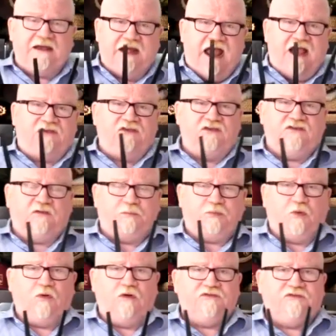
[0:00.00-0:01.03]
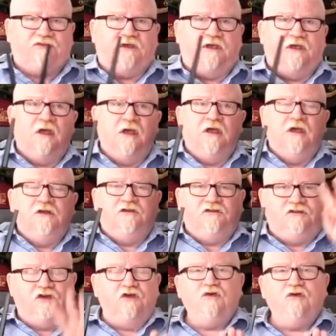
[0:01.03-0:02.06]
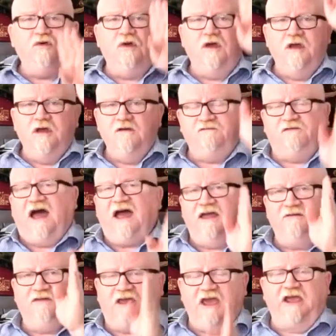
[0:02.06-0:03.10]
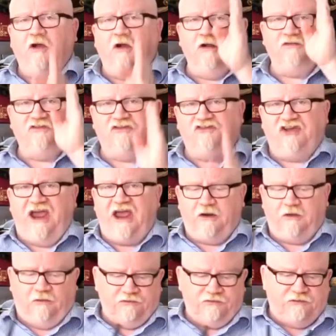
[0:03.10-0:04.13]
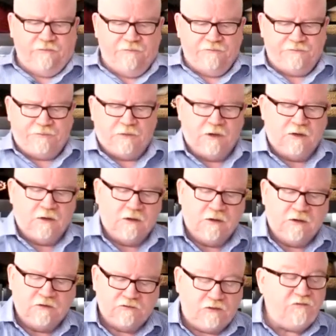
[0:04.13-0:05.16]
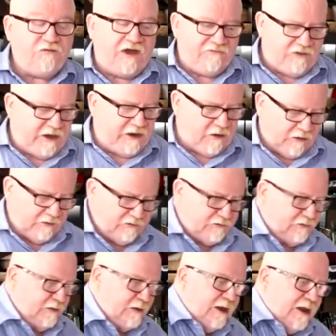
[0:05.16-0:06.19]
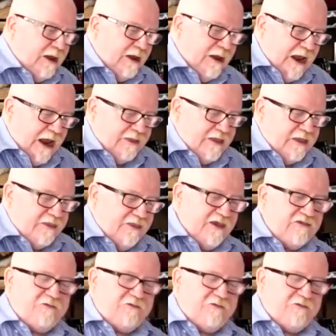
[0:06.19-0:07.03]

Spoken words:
It actually supports 2 5 gigahertz channels, 2 5 gigahertz. And then this